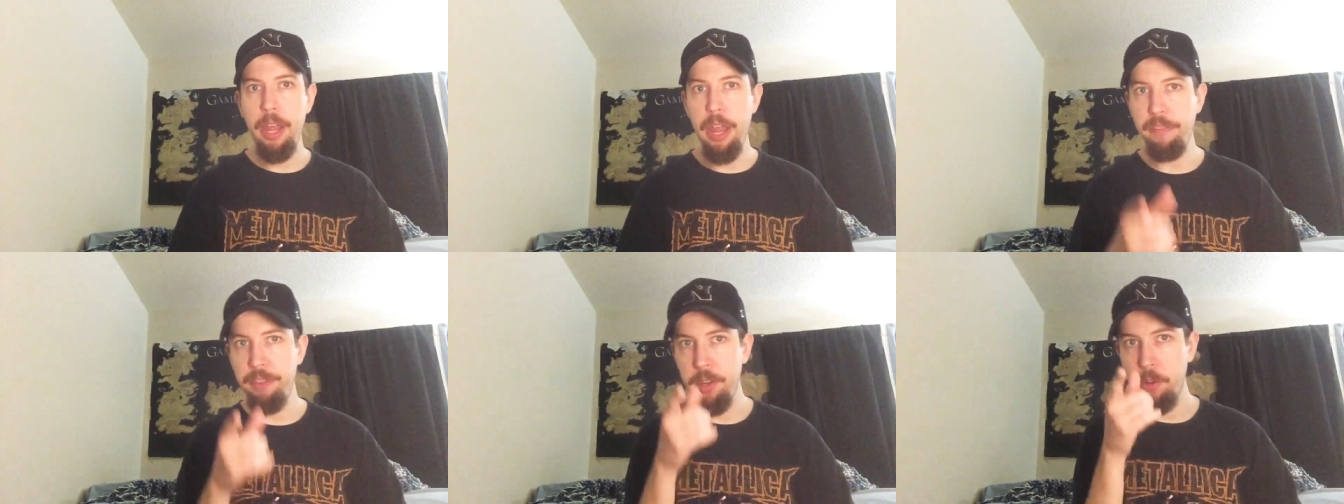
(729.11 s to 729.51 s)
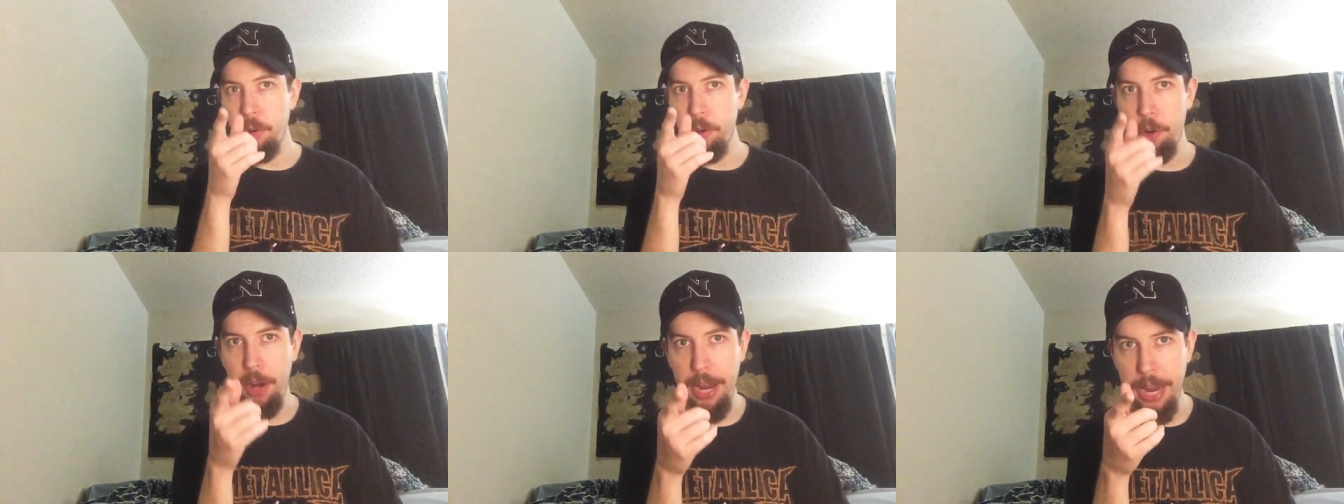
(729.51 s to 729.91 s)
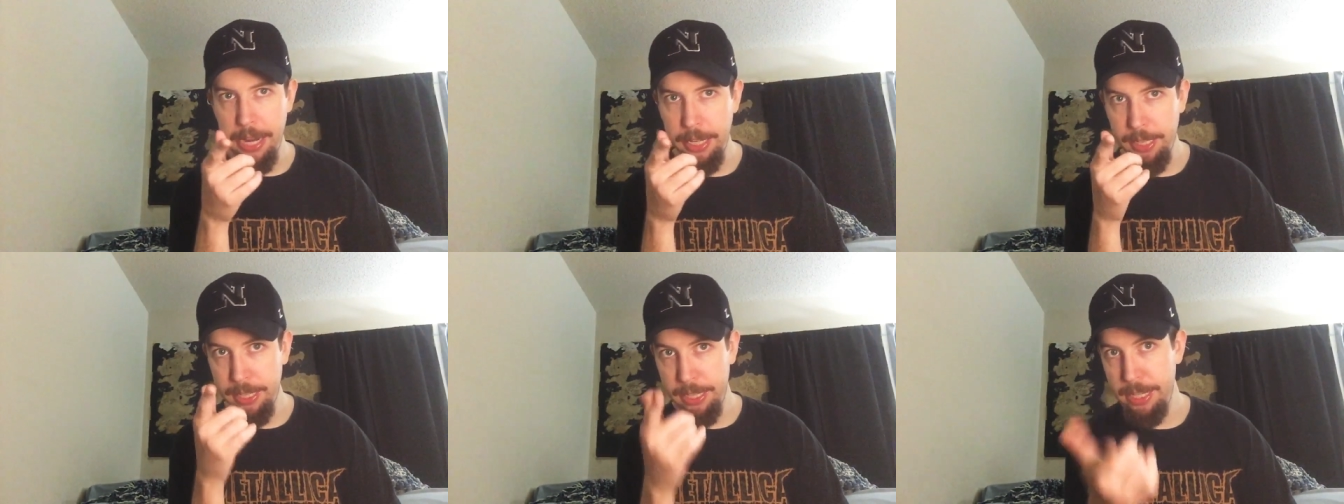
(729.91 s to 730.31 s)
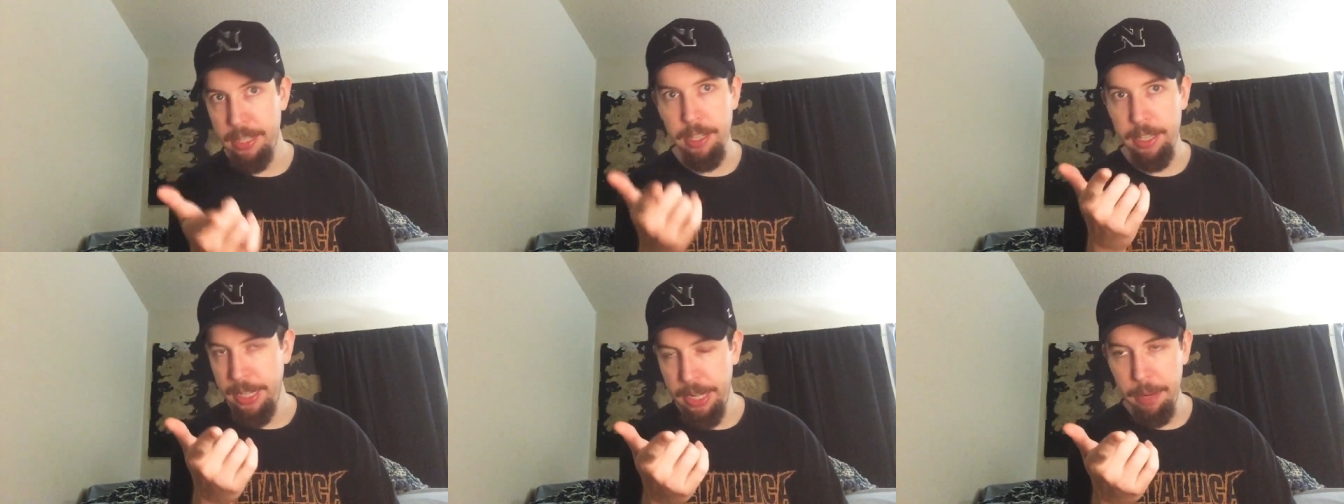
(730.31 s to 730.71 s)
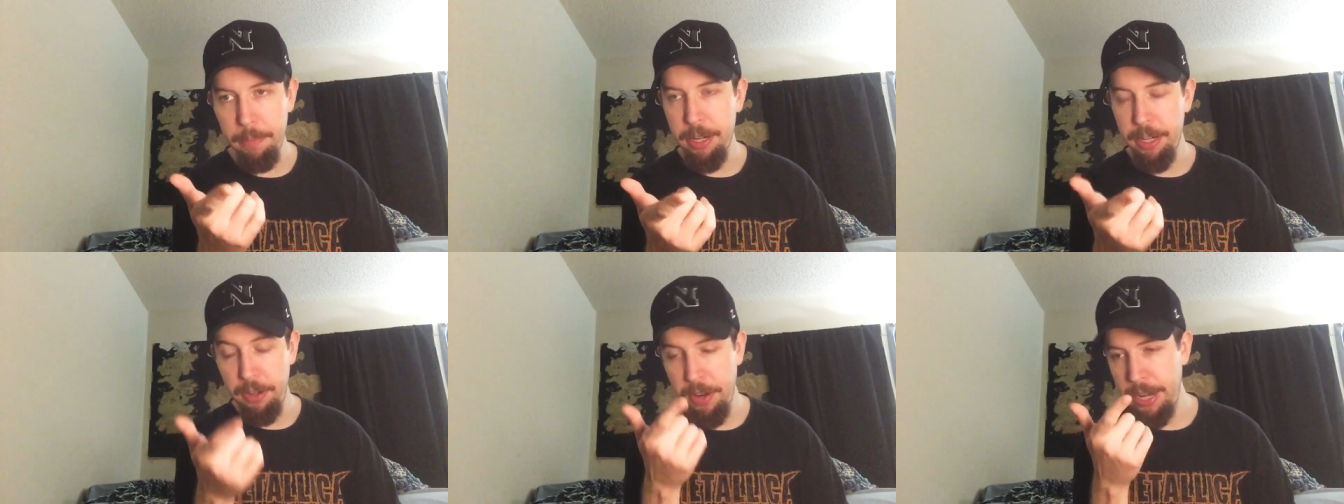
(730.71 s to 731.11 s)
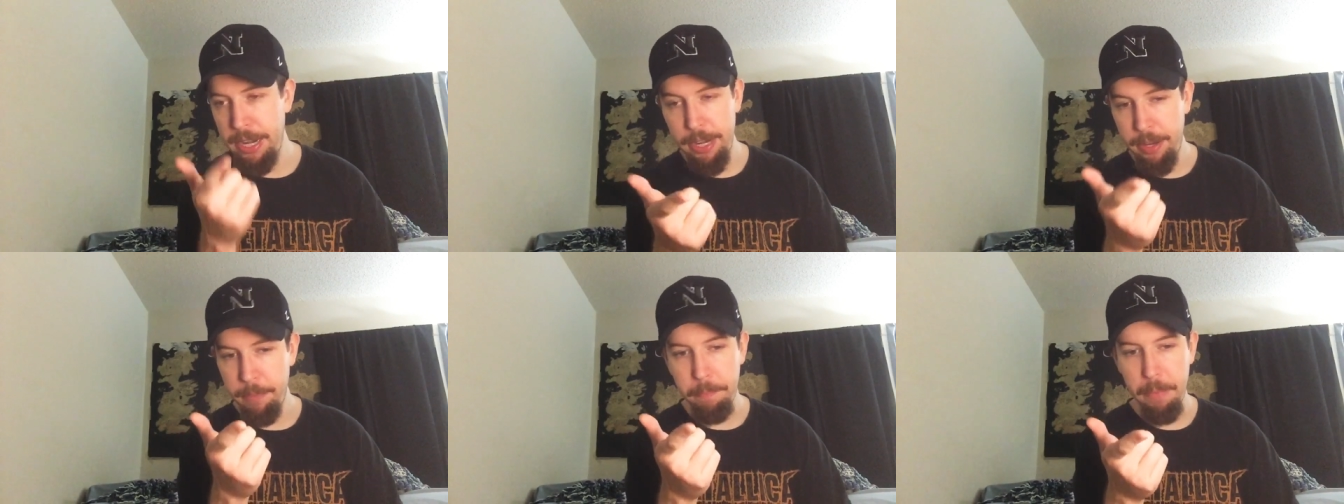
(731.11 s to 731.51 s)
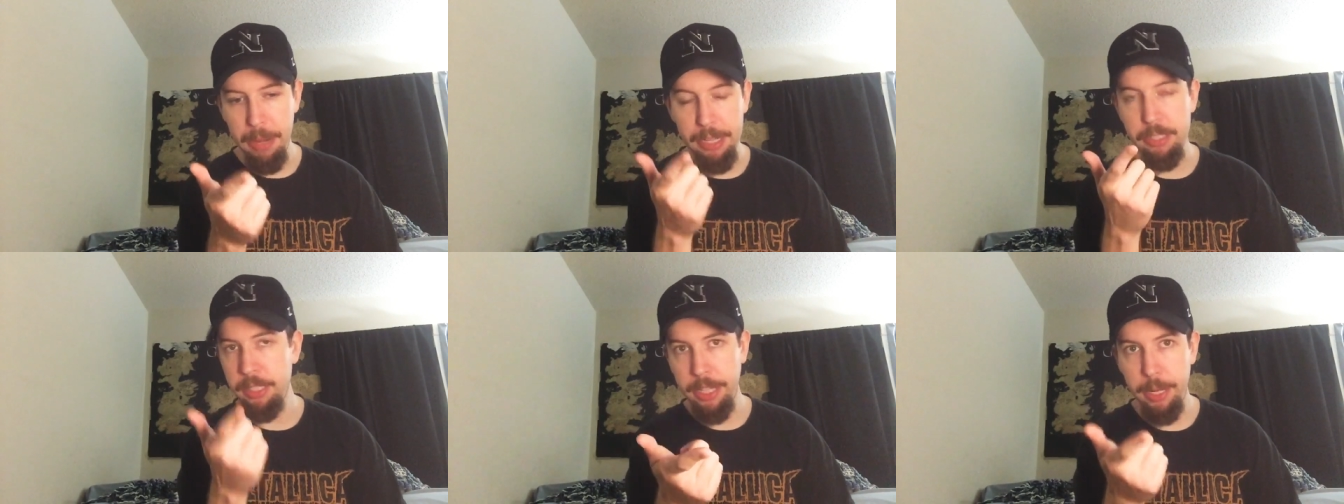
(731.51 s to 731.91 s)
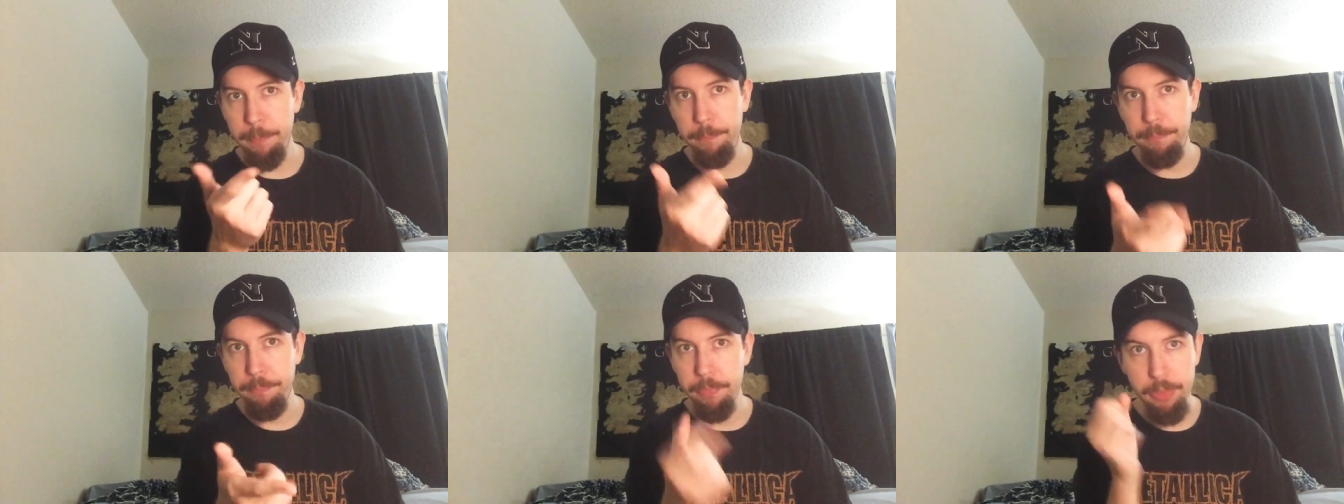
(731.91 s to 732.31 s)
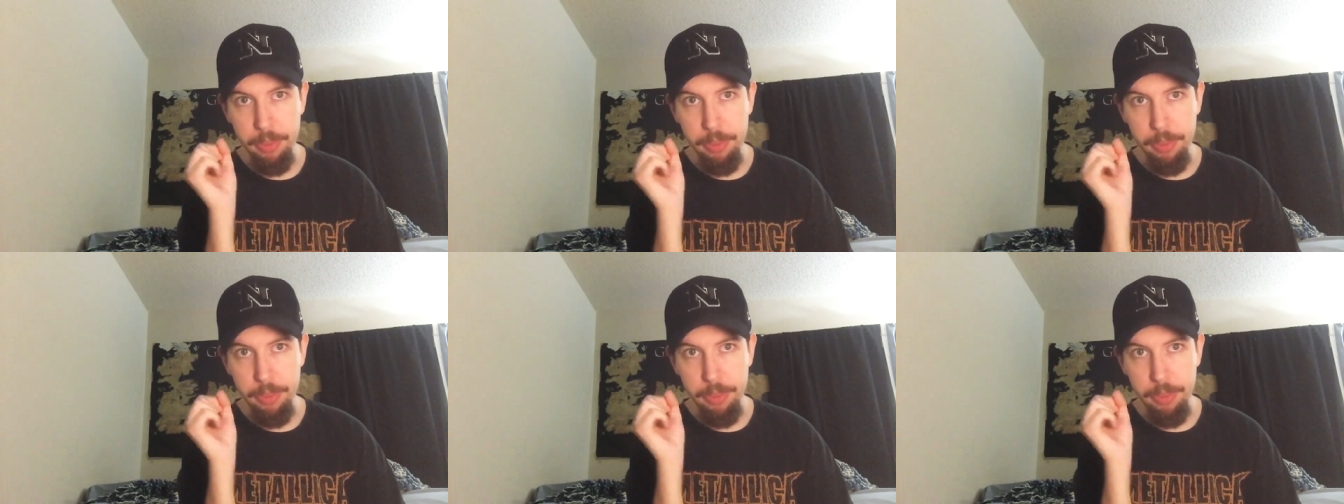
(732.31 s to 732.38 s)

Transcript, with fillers: if you're a legally immigrated mexican